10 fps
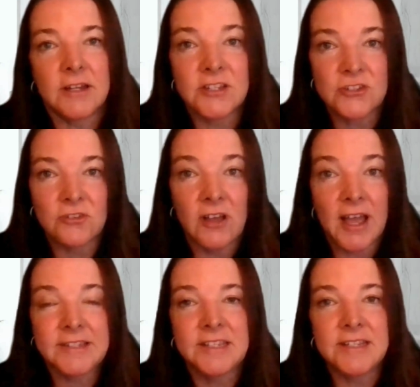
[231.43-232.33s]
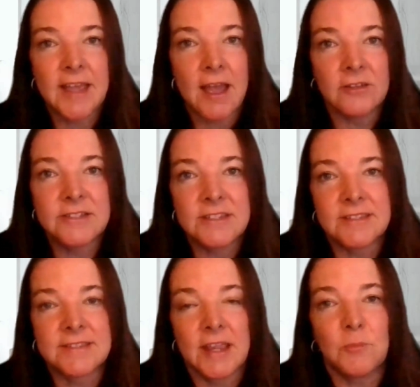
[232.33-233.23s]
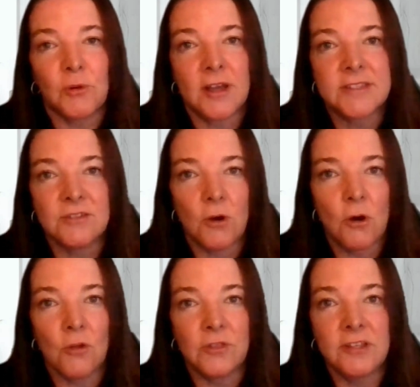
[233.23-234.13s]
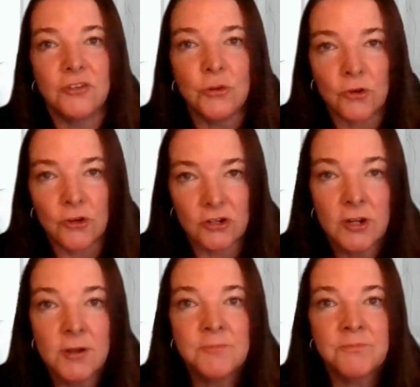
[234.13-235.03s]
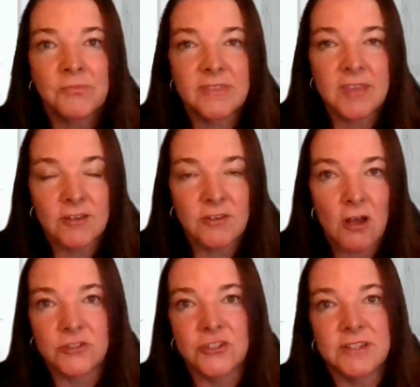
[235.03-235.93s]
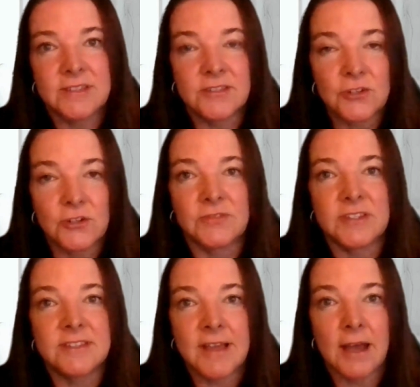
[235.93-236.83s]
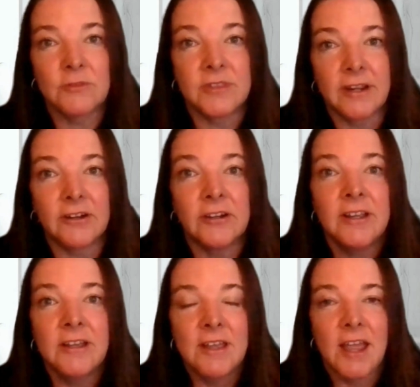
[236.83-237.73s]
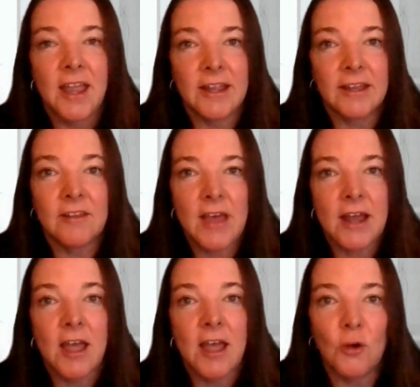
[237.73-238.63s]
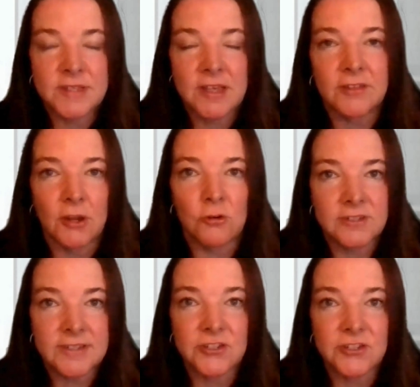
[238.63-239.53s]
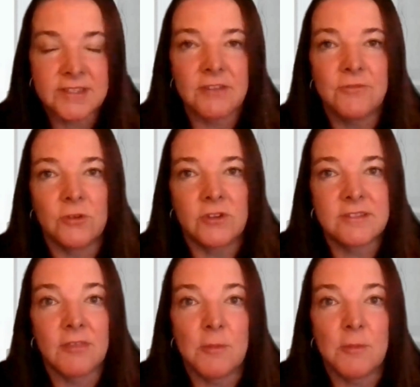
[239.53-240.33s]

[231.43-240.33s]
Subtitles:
additional IT talent to stay abreast of all the newer technologies and services out there. And that helps healthcare organizations stay focused